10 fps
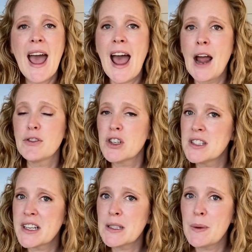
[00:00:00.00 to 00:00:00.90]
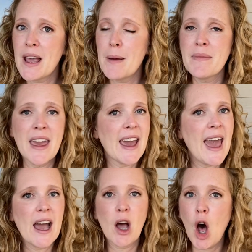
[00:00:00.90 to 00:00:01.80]
After 6 p.m., they
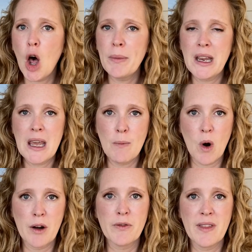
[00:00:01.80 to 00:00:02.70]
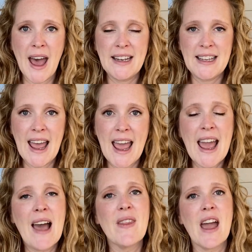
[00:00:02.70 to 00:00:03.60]
can't call me anymore for that
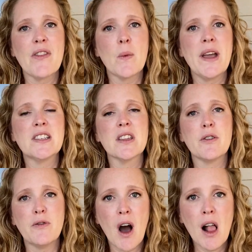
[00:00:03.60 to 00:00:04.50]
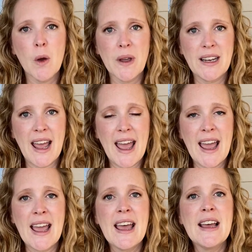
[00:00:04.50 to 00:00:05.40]
day, and they have to wait till the following
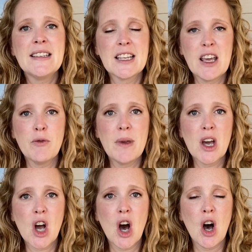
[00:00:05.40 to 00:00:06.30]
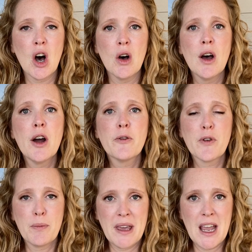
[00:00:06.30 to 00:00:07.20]
day to give me a call
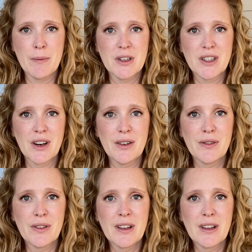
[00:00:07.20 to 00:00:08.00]
for PM reserve.